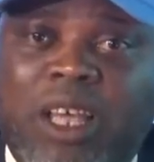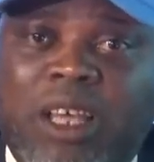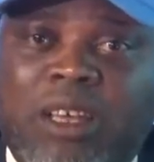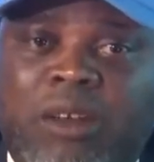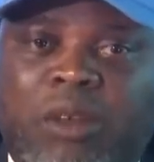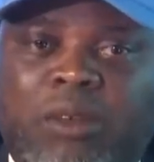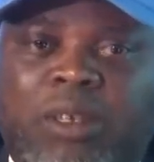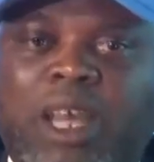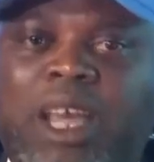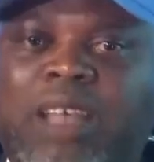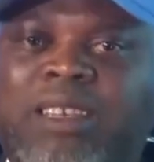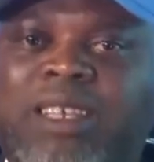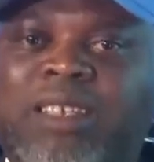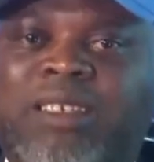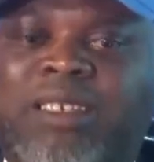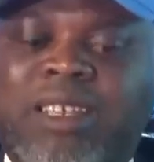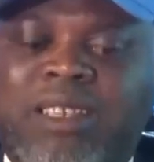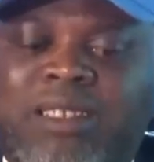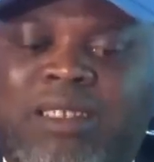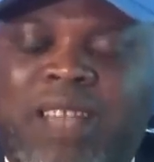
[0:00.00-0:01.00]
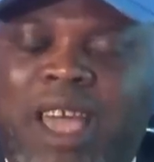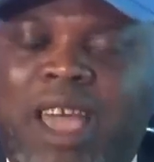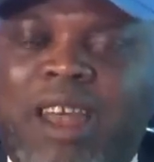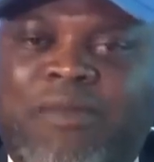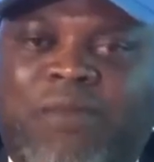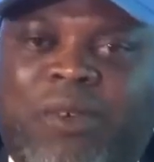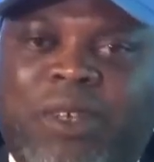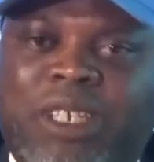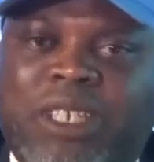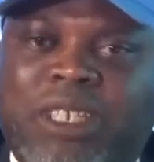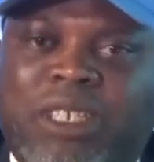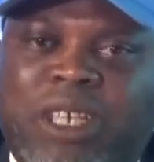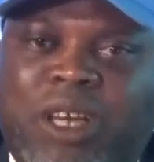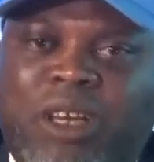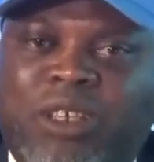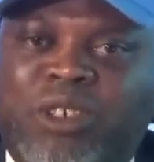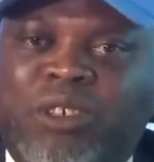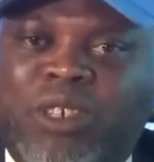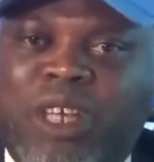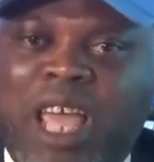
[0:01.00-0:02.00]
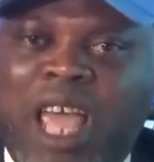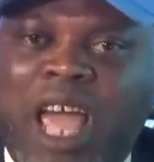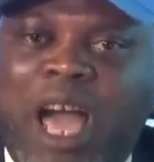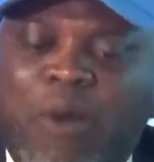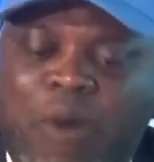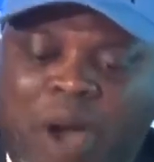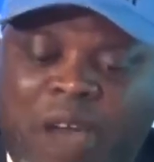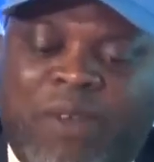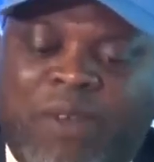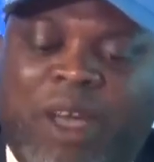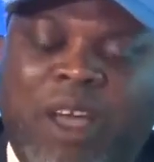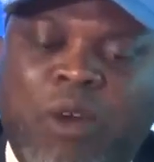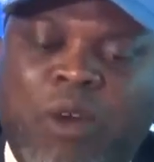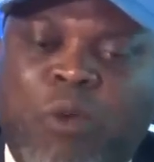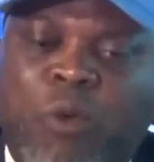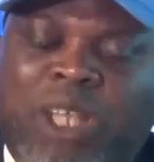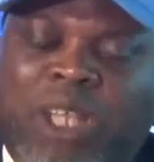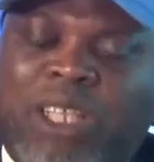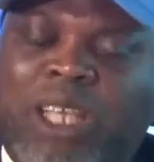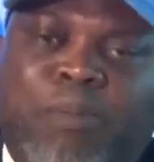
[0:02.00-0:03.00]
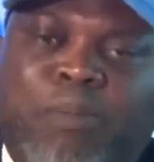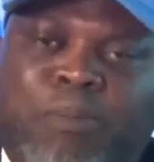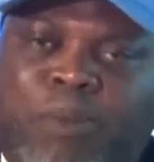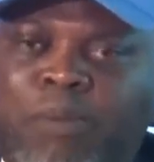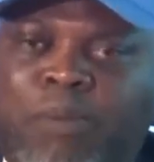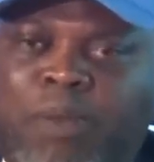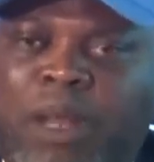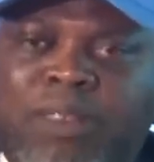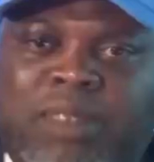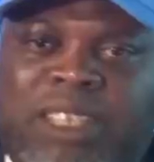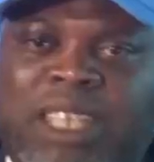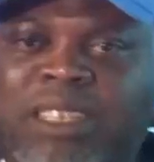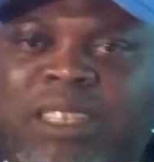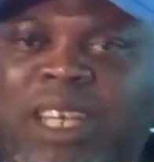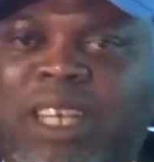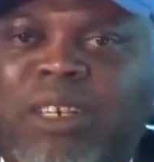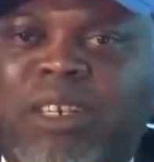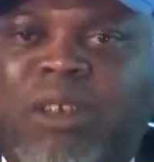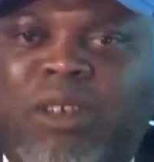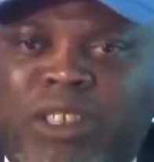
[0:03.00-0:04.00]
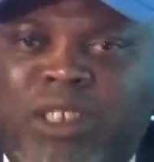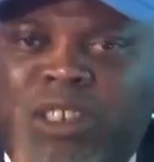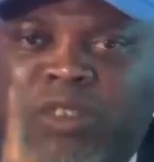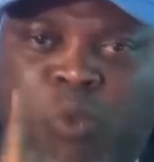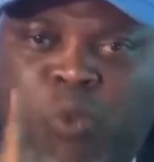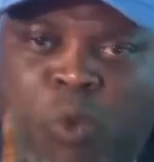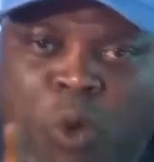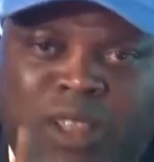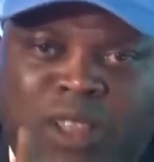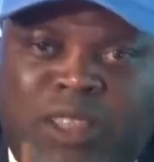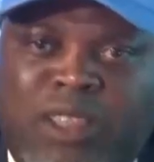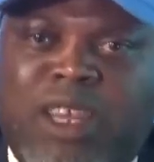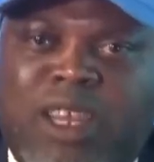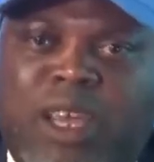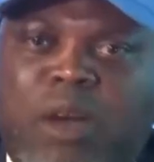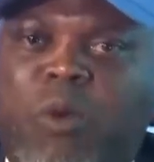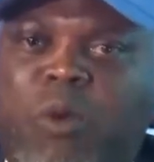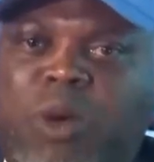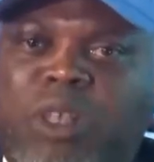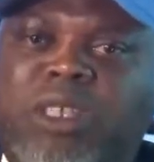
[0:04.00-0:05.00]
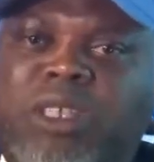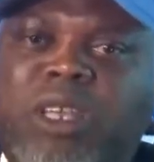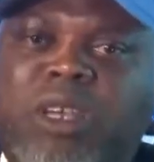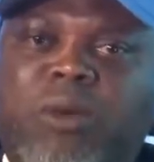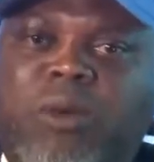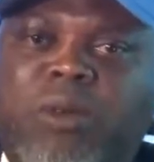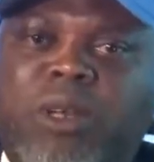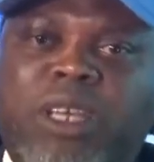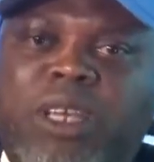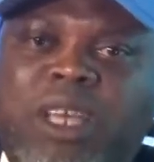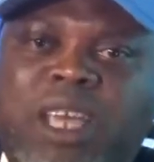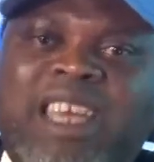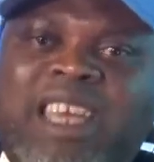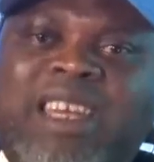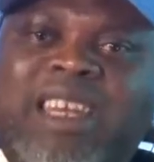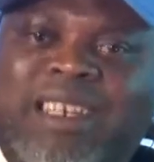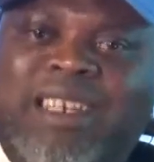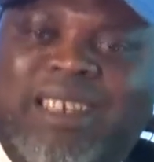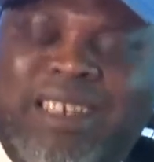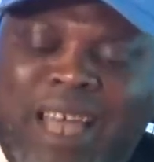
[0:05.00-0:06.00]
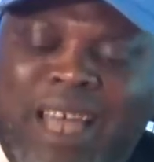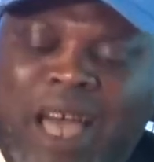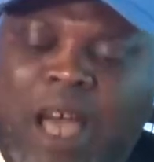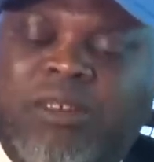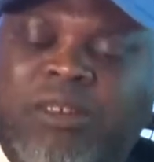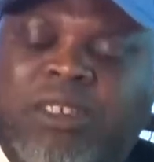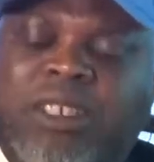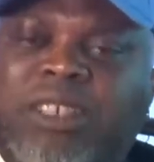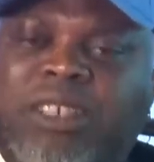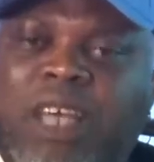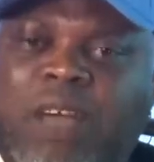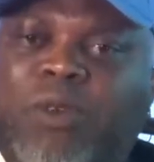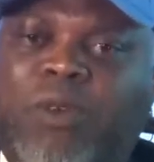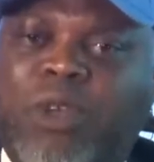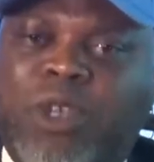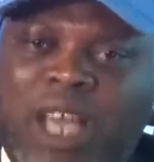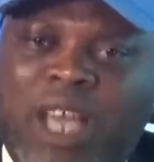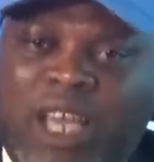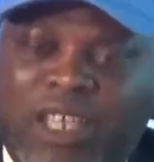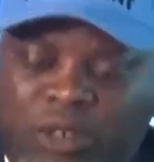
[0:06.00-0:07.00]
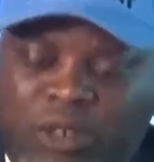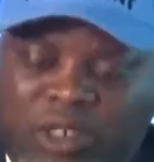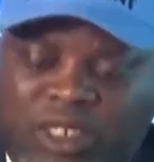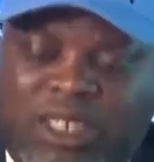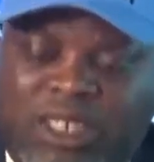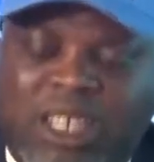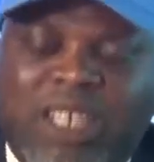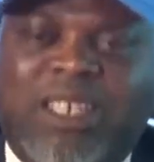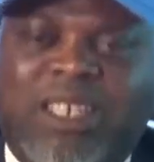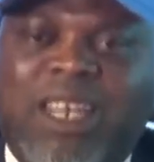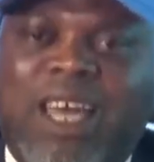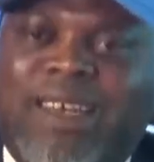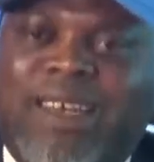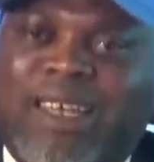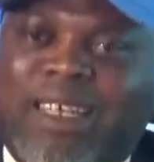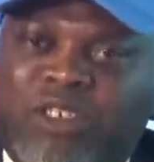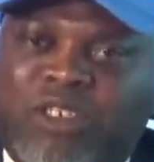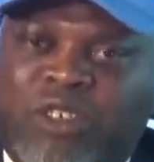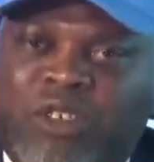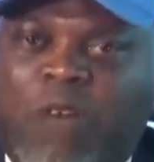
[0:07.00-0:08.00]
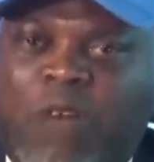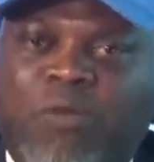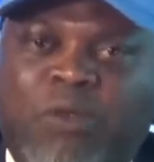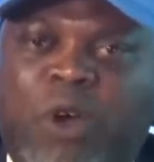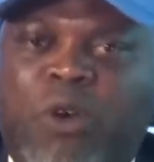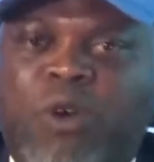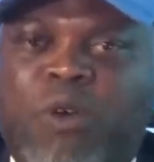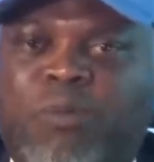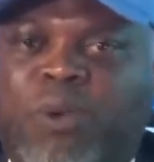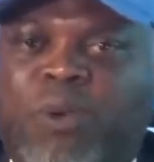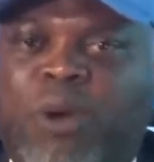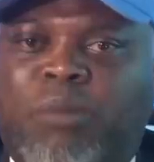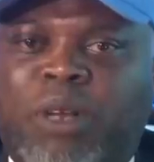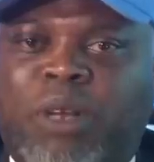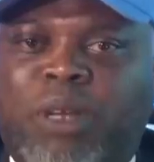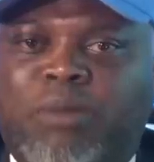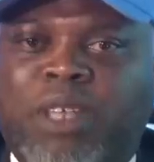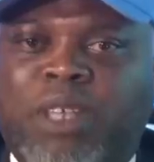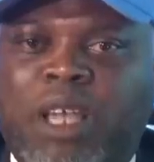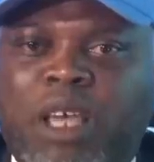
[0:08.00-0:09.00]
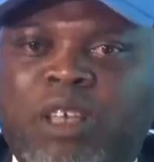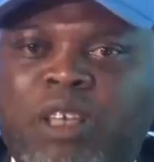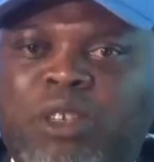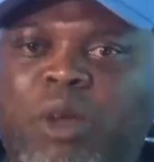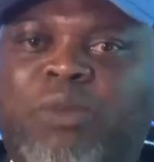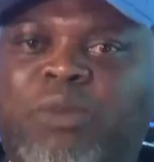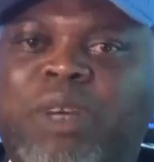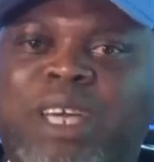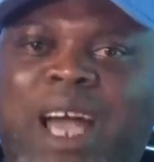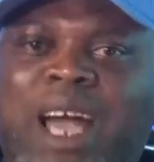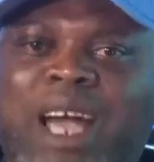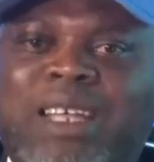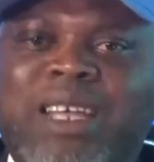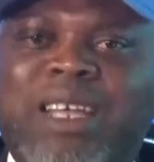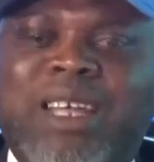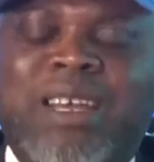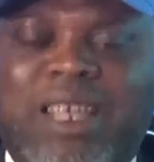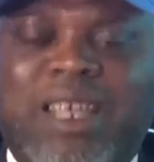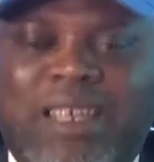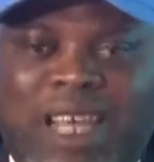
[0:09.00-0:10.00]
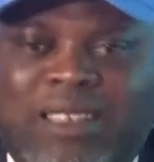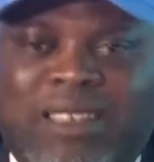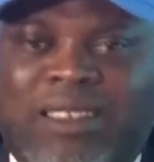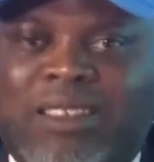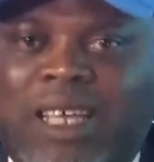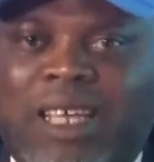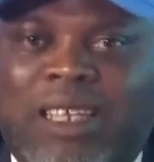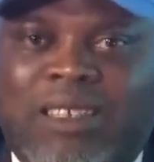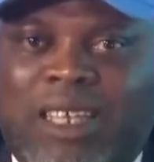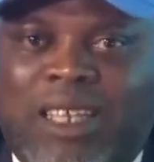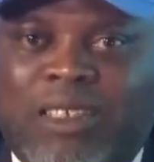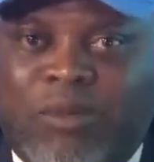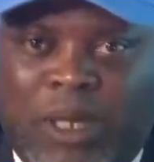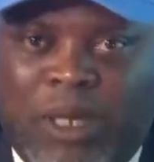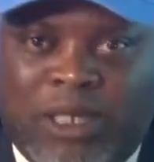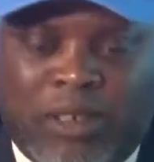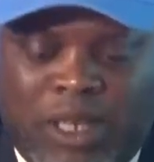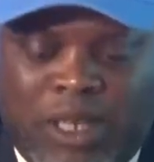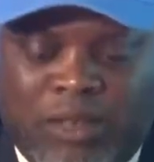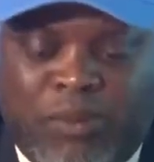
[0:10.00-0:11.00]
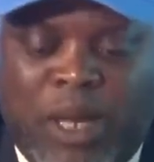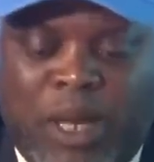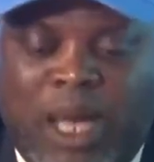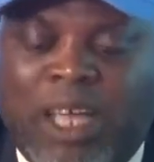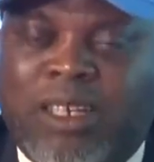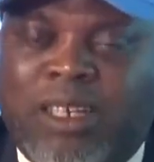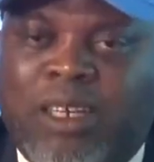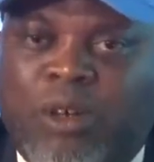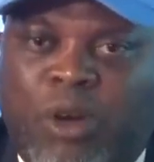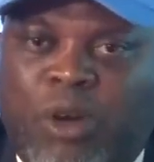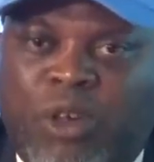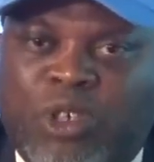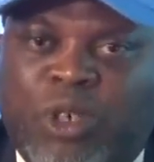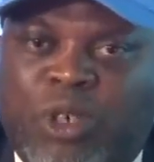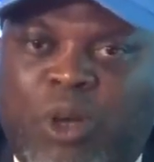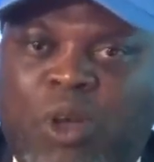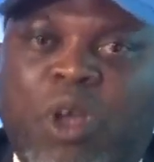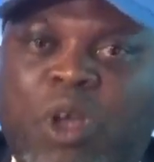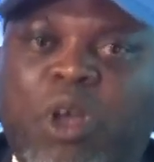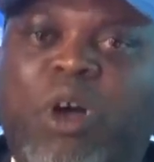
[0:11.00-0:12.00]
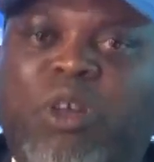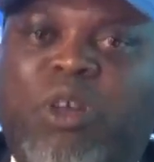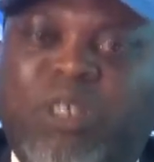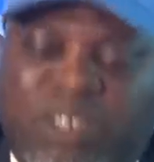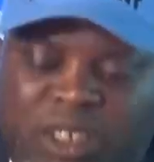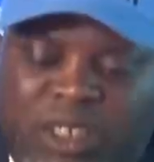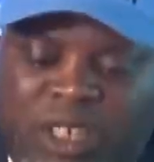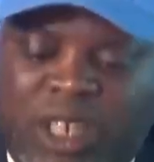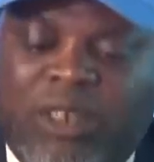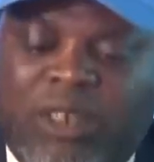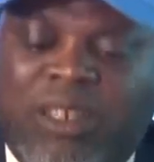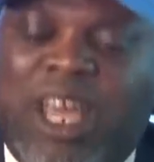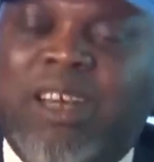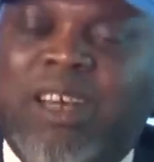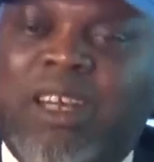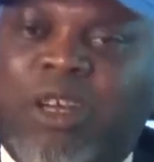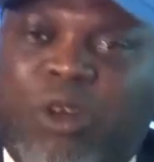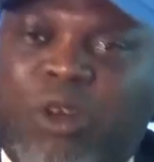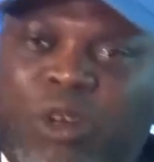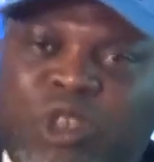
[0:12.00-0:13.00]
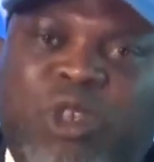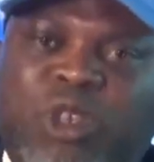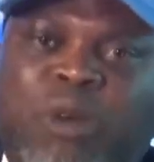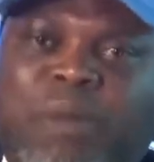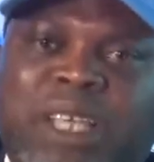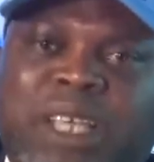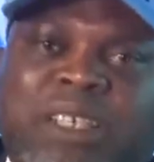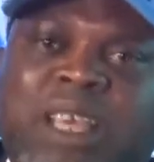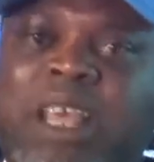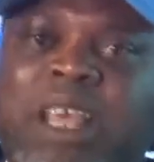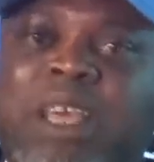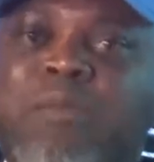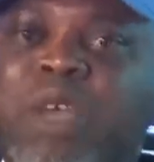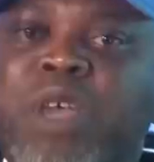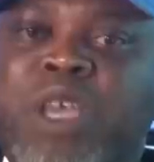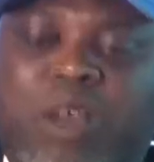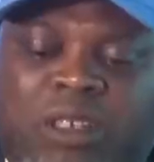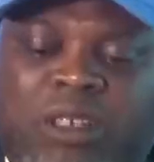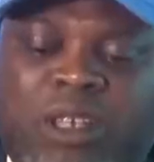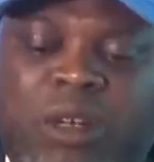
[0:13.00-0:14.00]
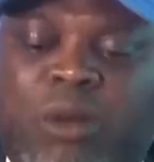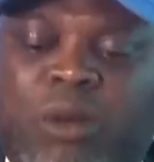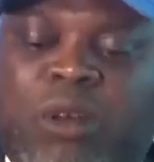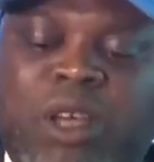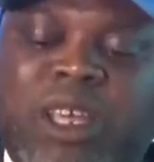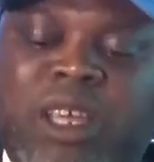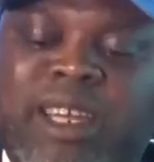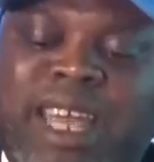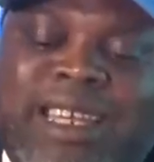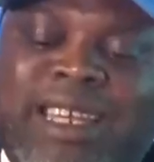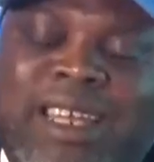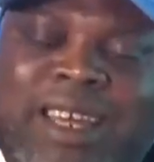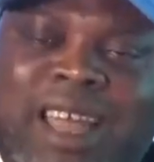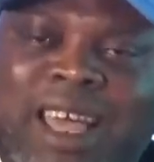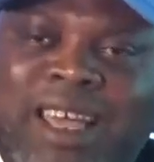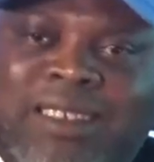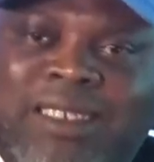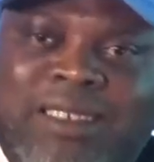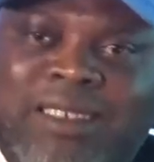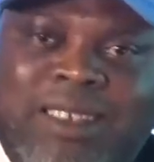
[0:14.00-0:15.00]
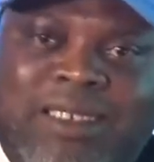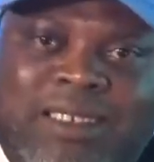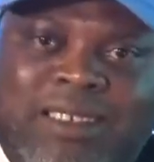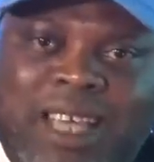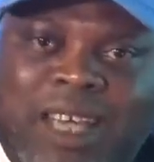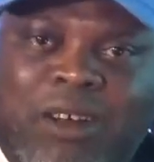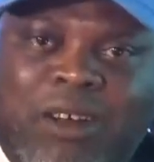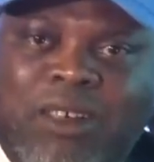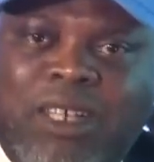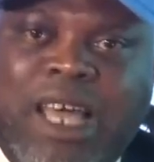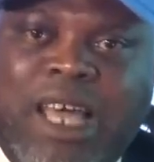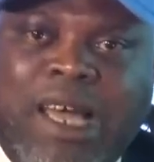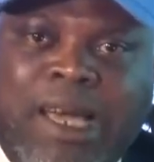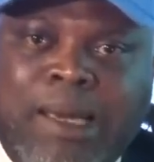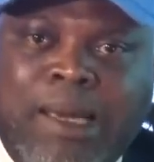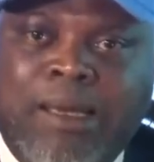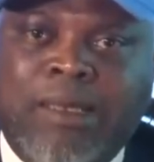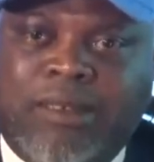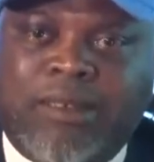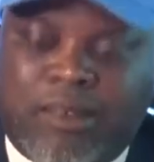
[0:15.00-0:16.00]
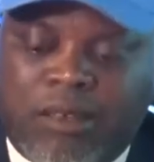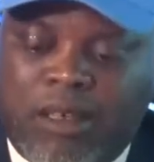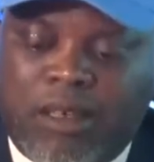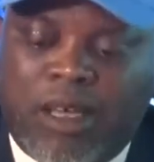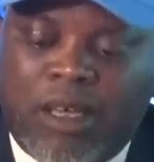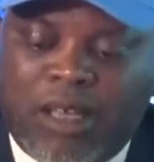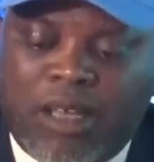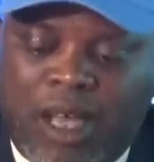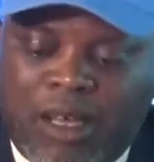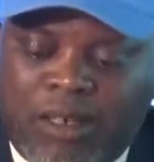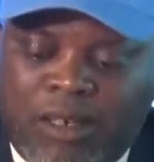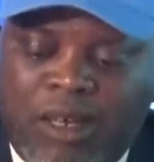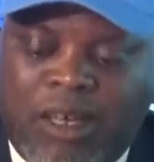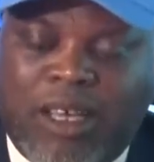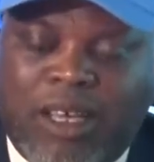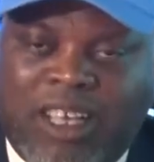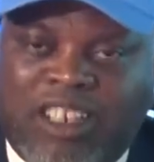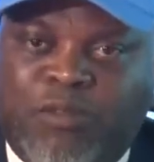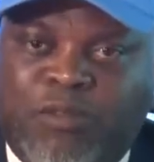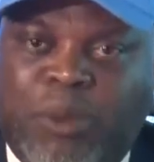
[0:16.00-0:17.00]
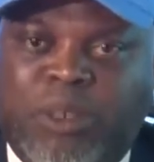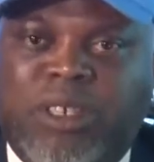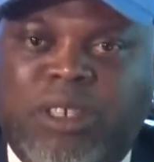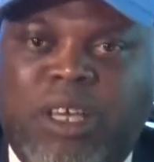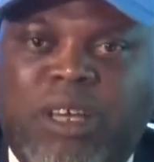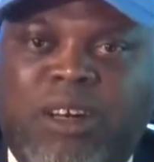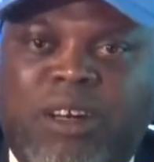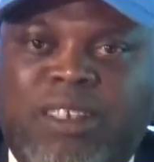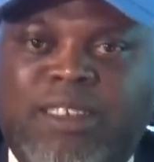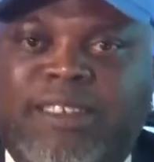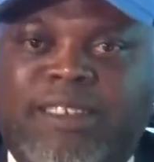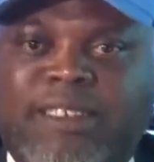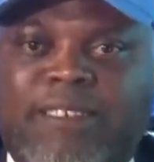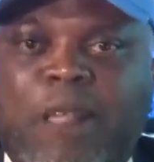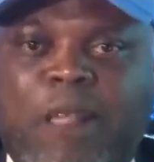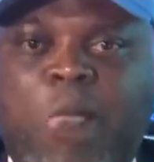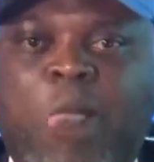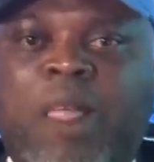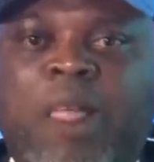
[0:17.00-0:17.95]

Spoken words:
Doctor has a disdain for this country. However, what our problems are telling us is one thing and one thing only, that now is the time for you guys to sit down and solve your own problems. So regarding, that's as for agriculture, until agriculture makes it, because look, Netherlands is the second highest agri exporting countries.